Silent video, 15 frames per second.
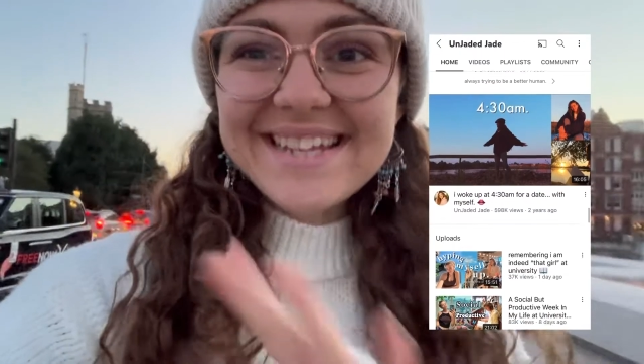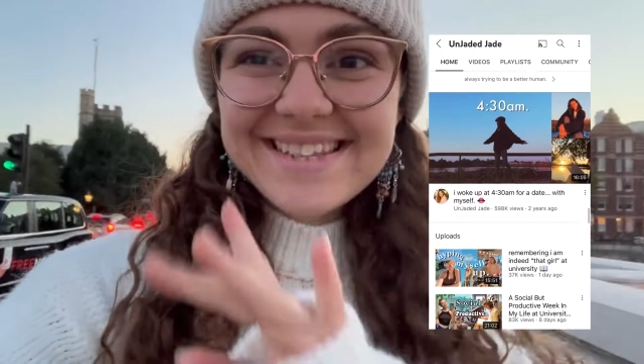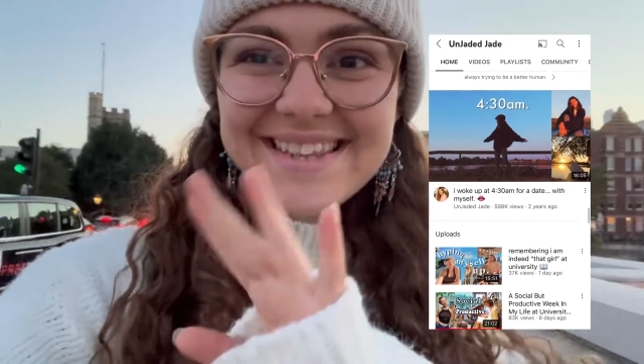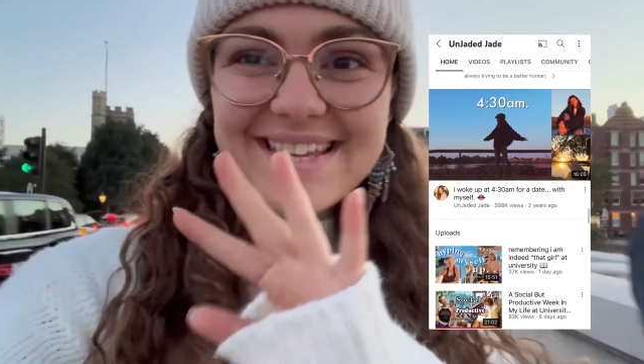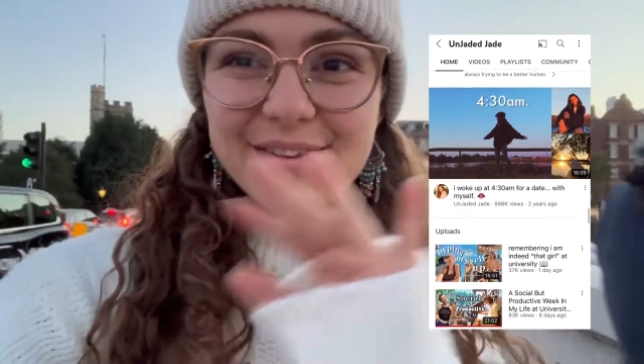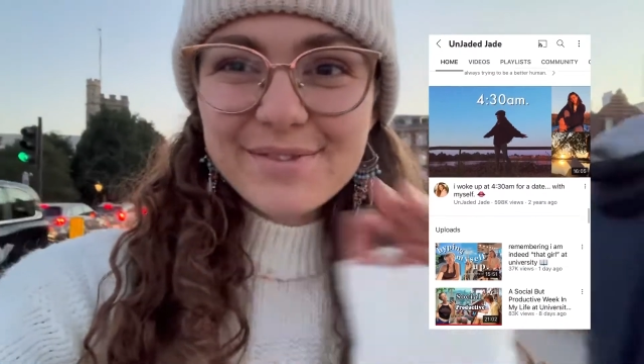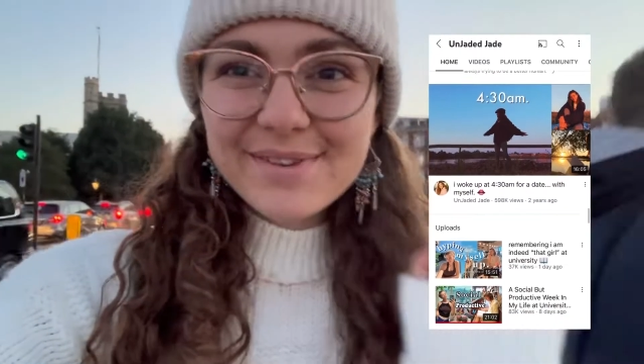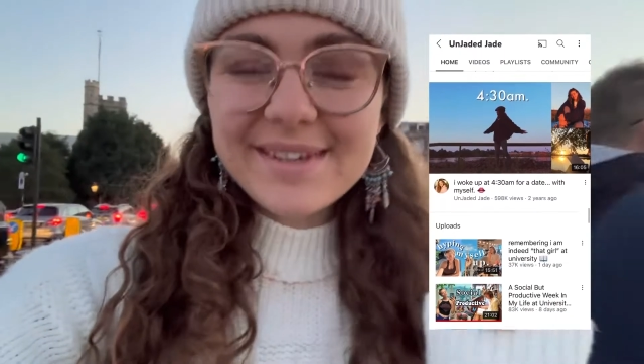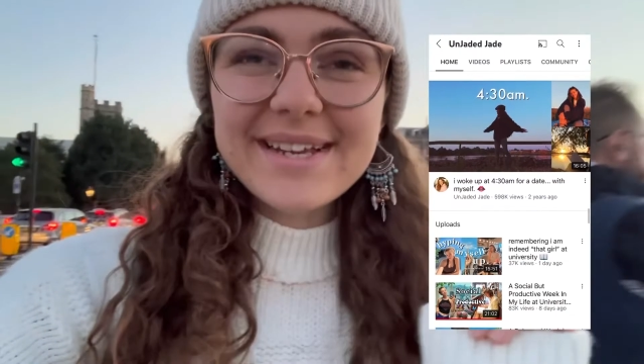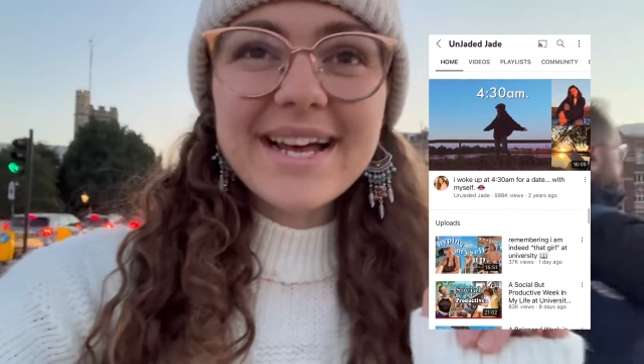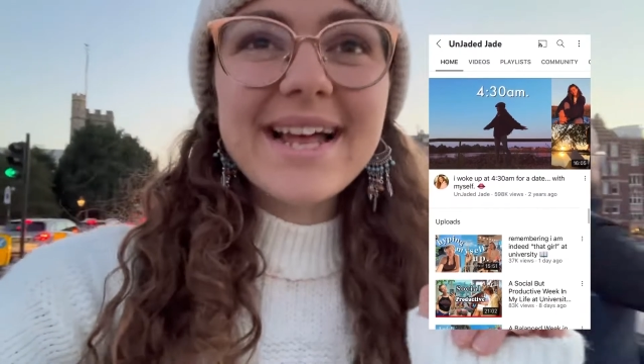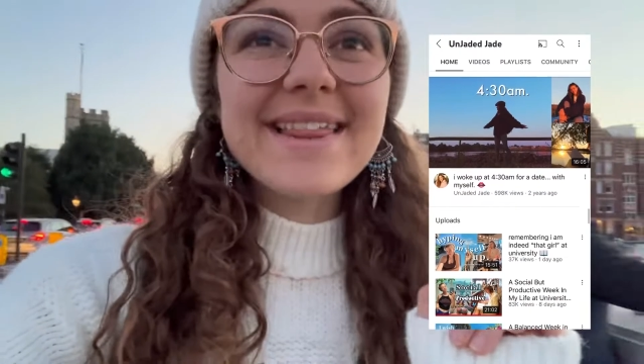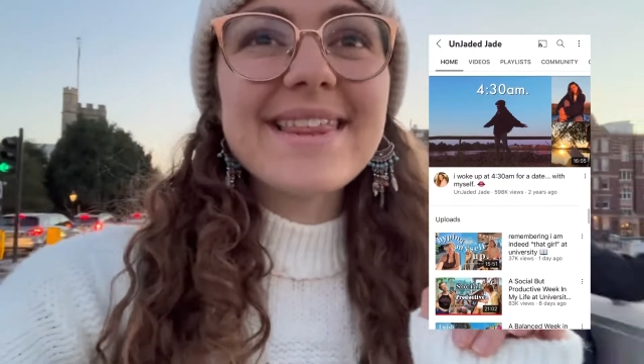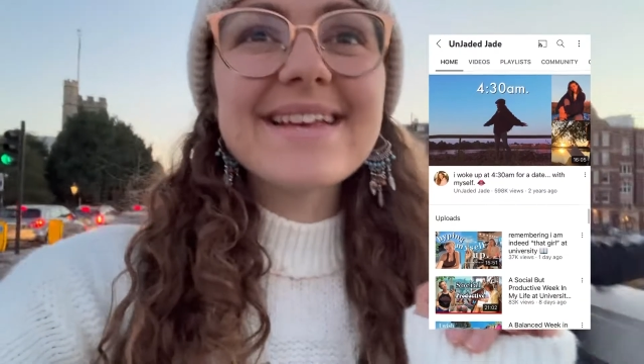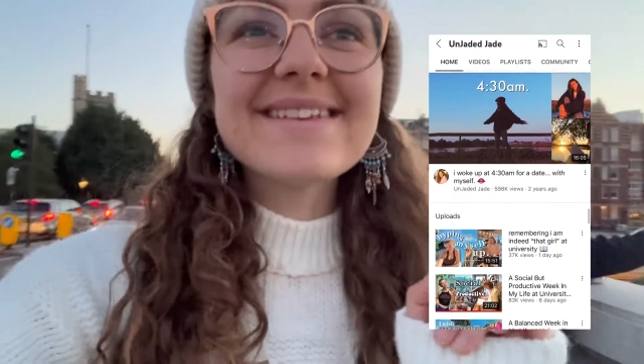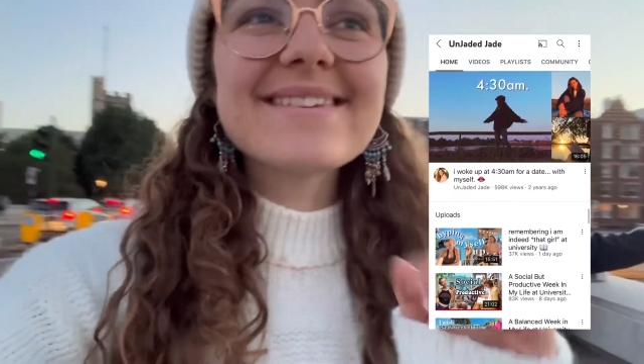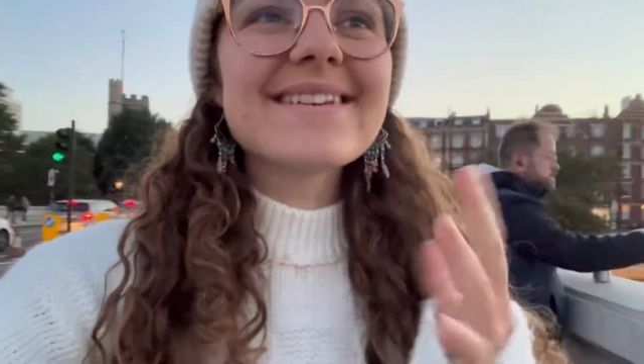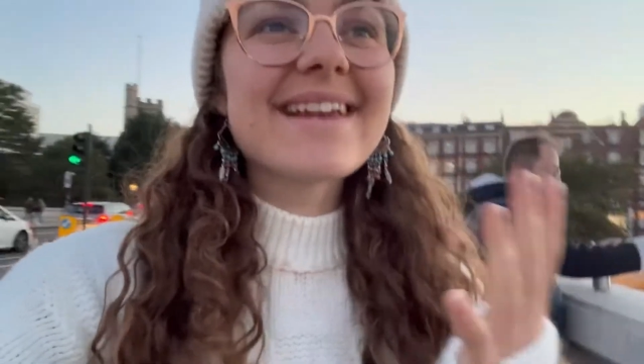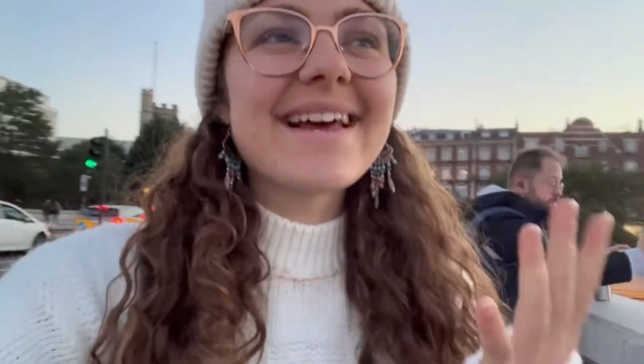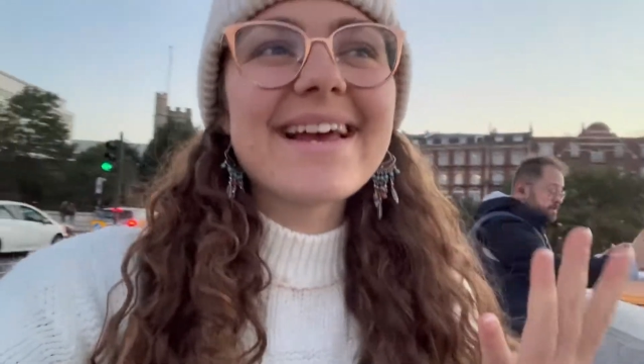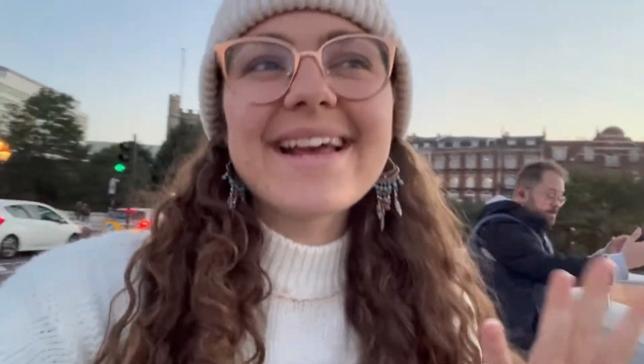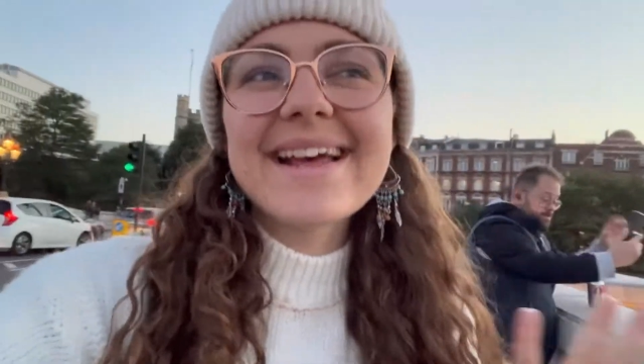this, this
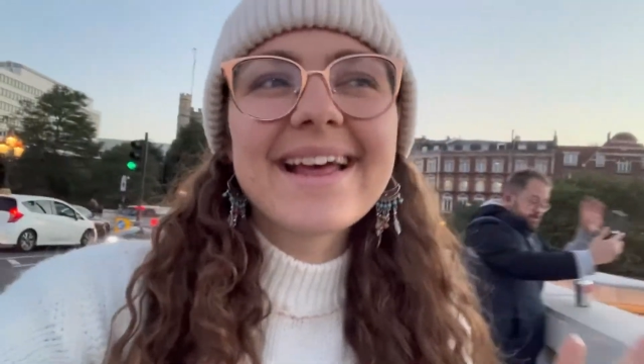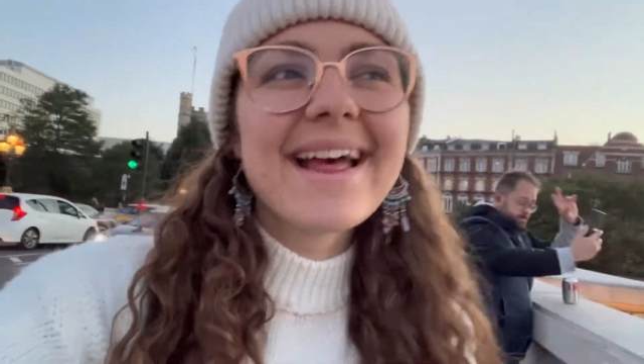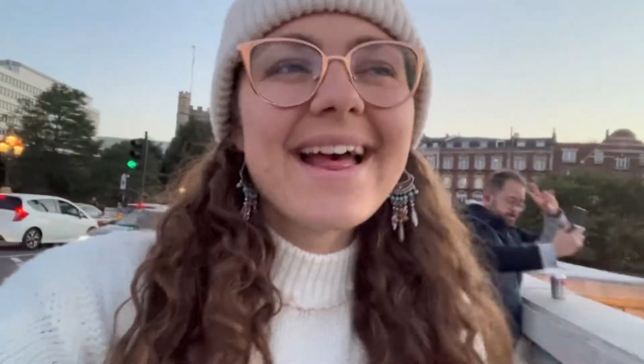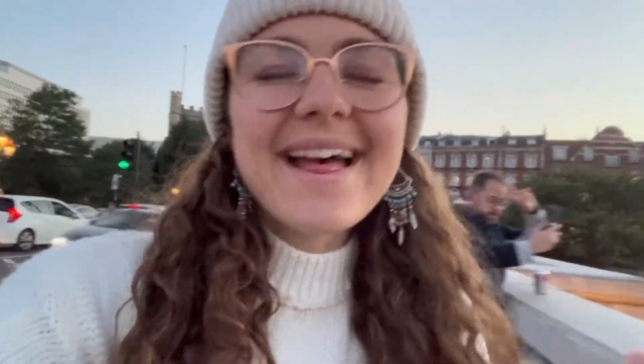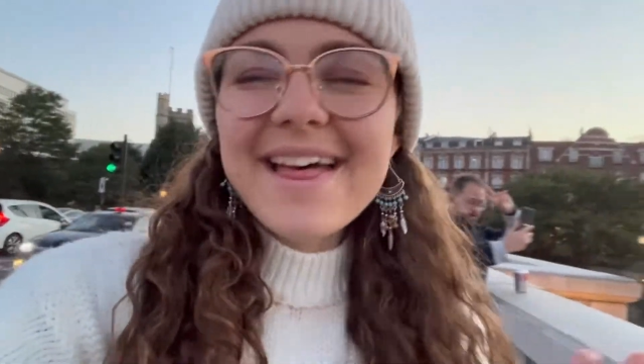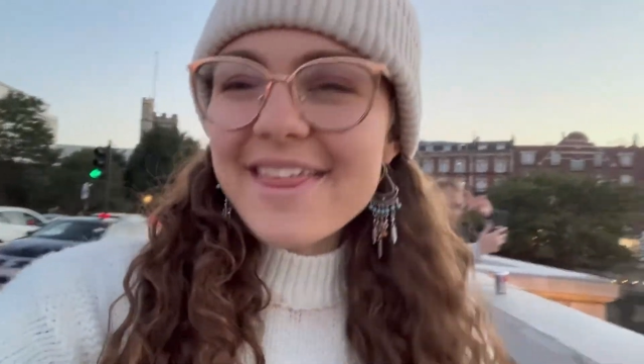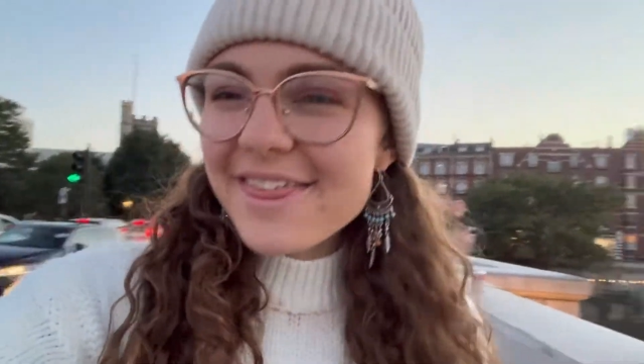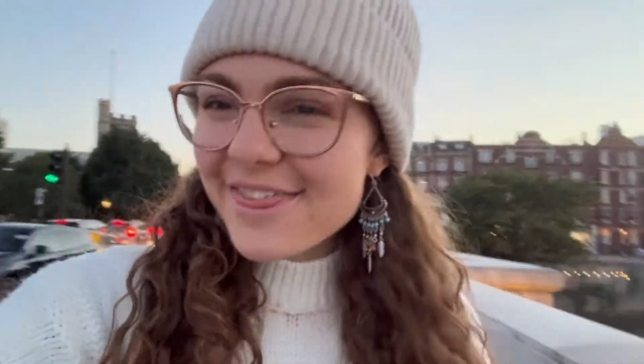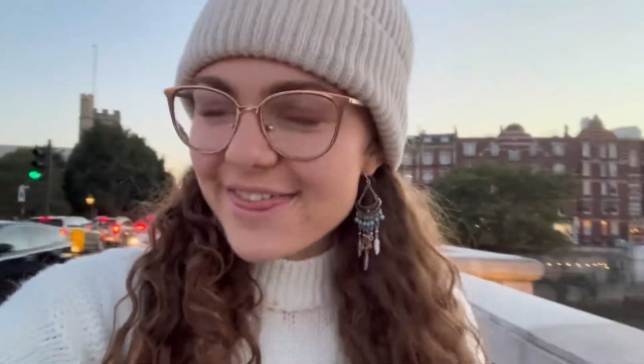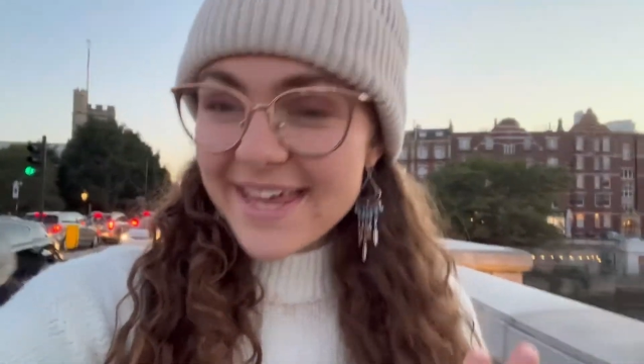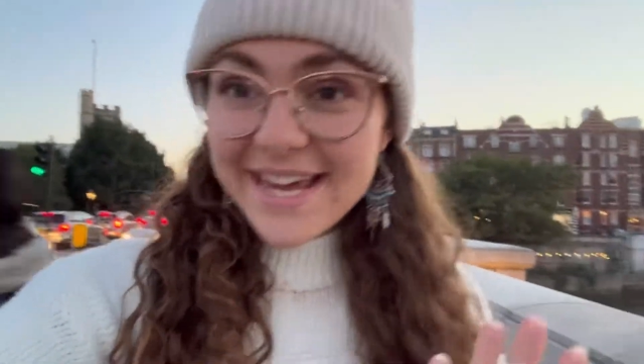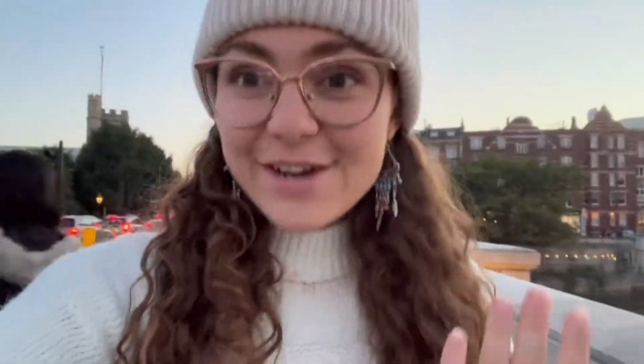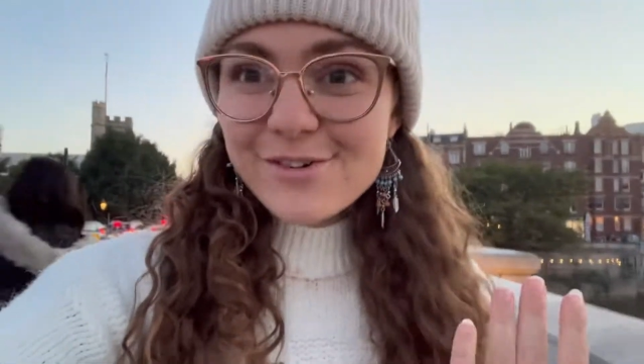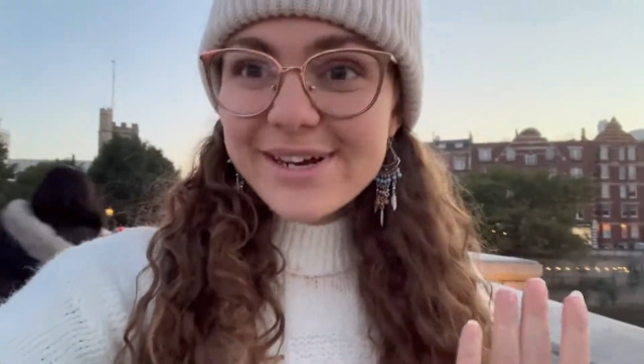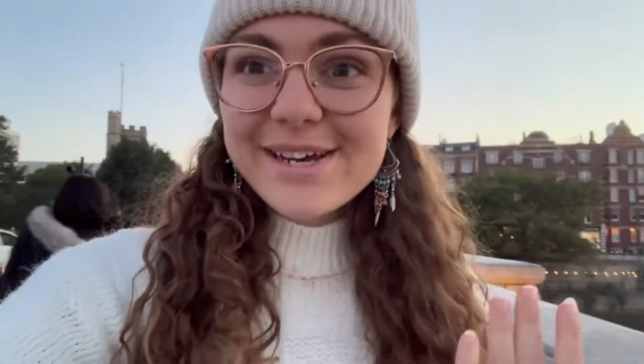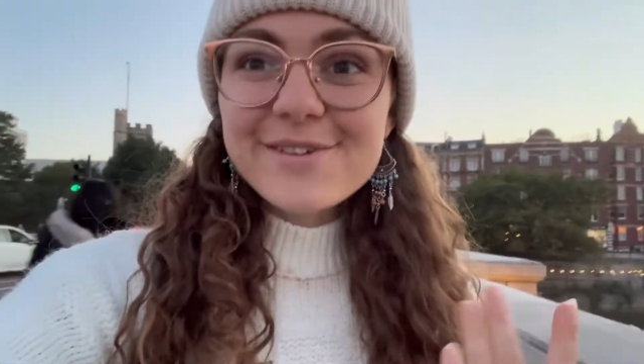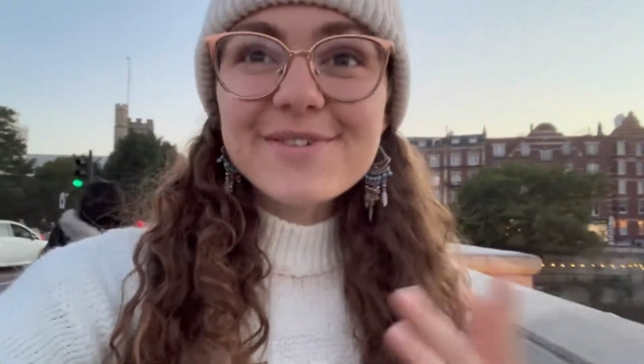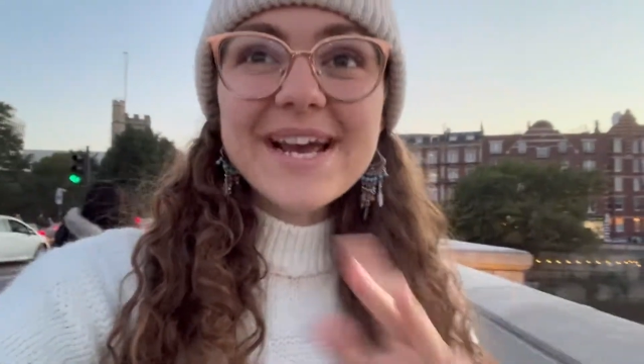like theory of